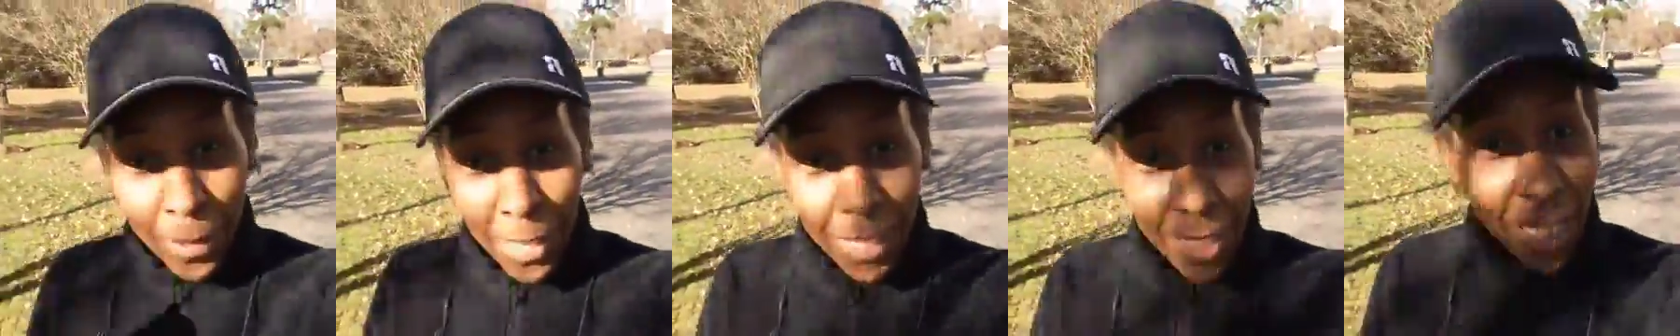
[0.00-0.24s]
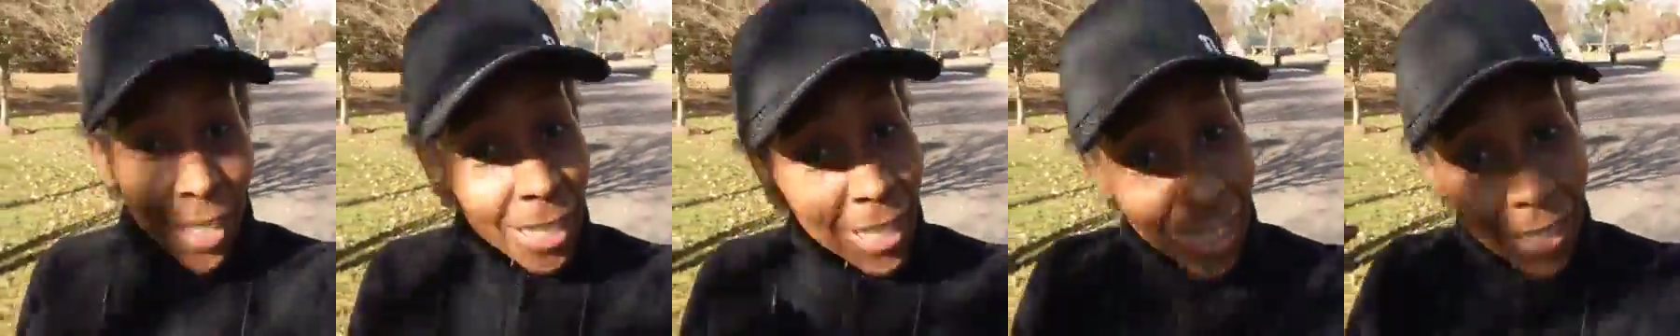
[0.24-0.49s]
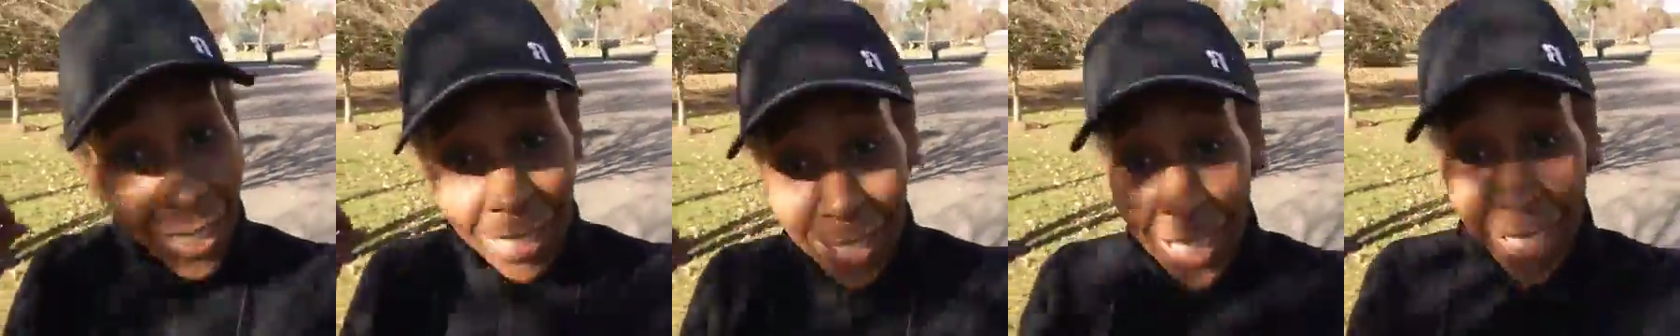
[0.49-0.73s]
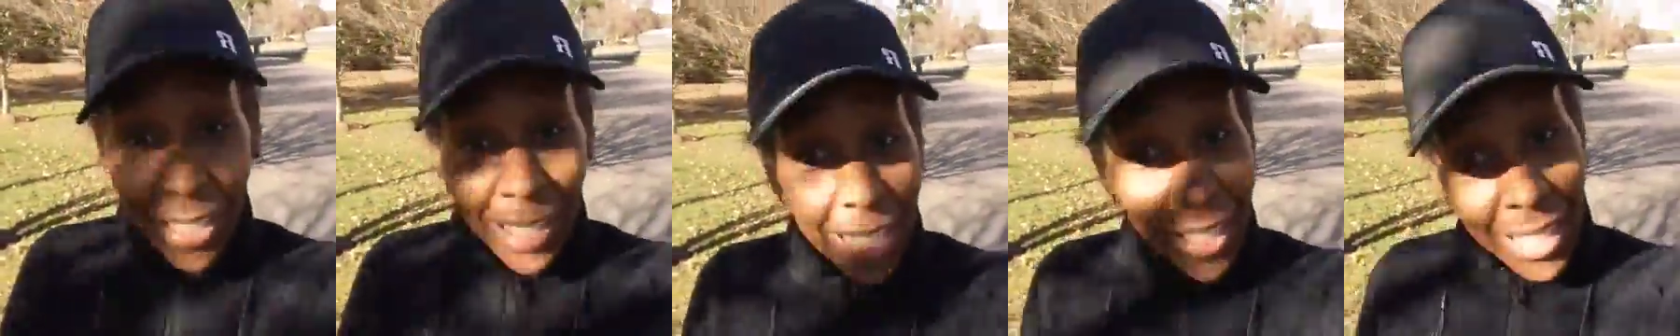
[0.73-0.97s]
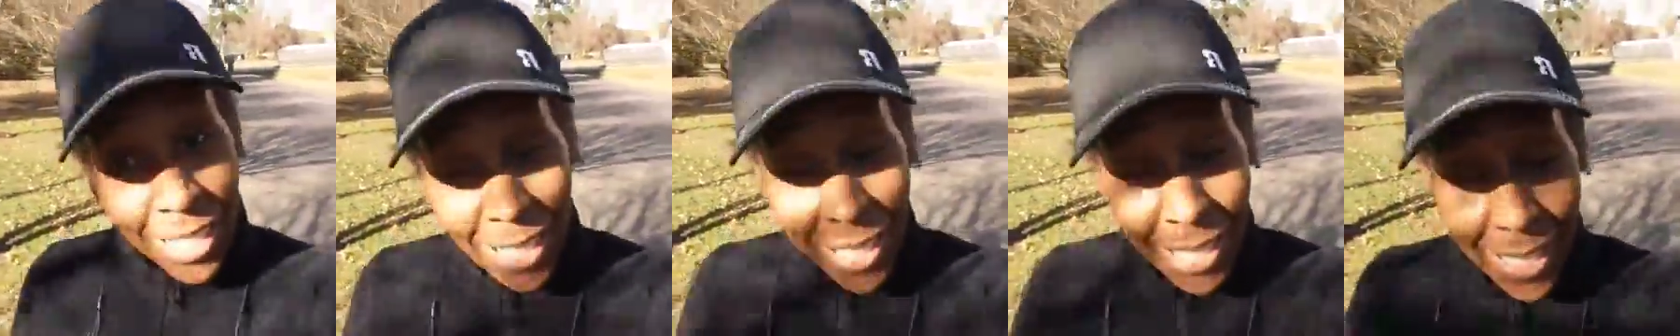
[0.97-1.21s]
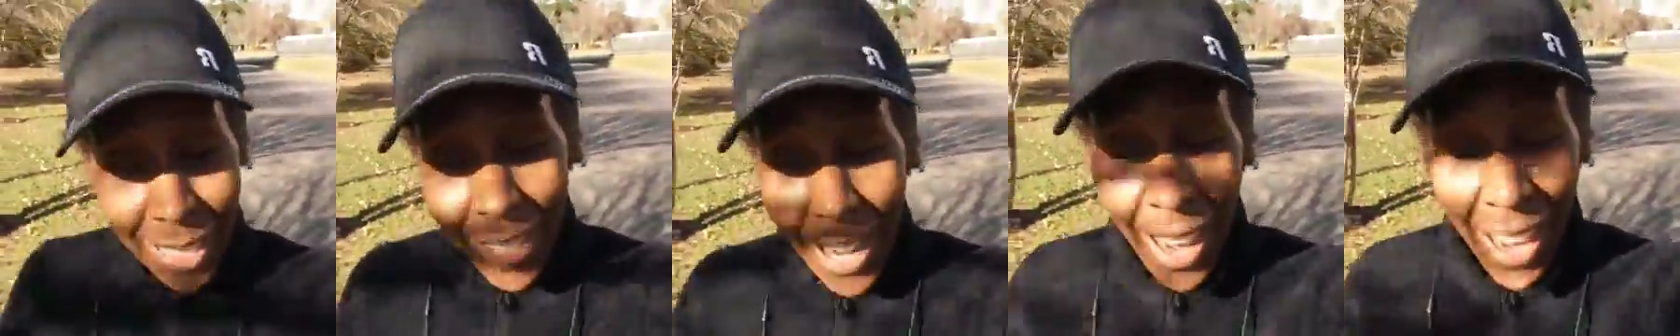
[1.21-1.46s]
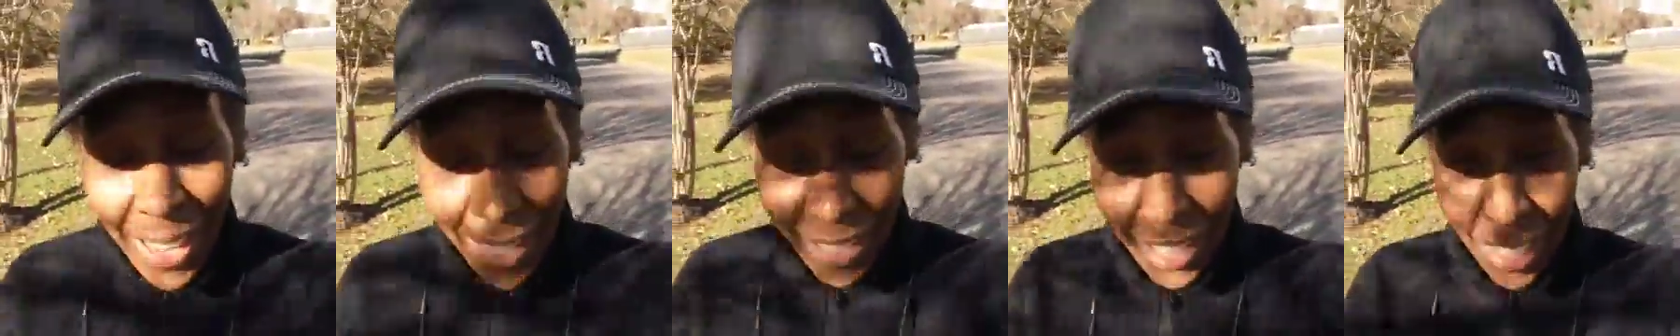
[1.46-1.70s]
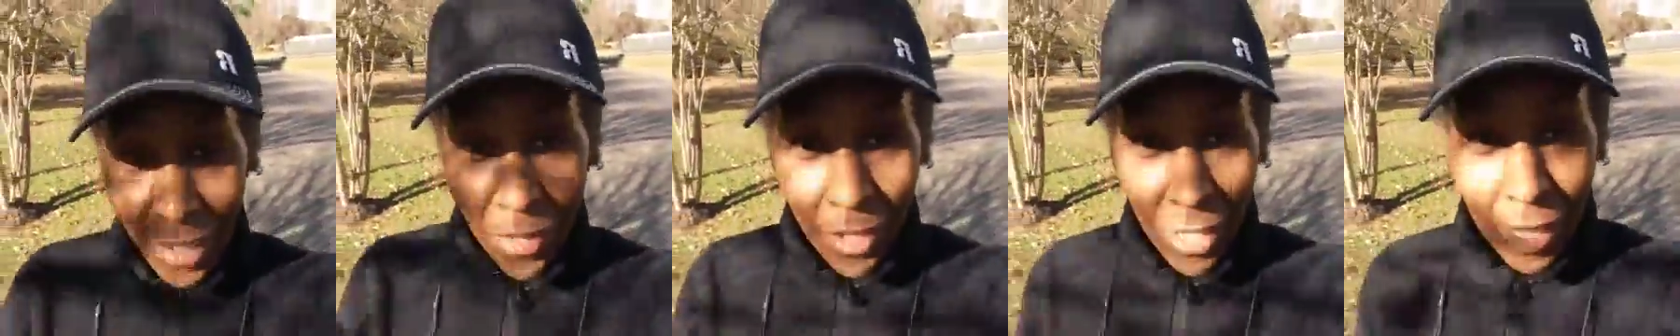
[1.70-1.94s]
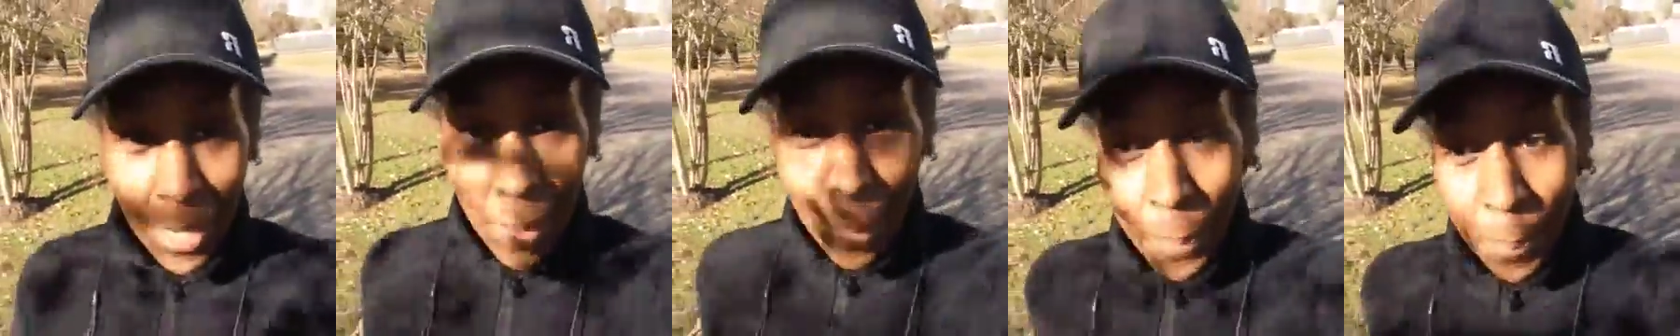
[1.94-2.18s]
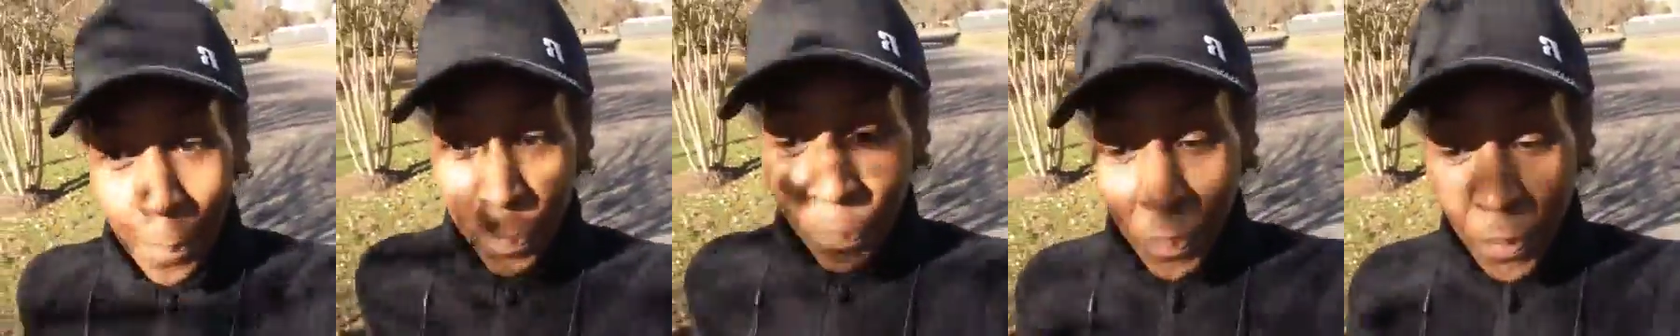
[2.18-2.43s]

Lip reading: persistent, consistent activity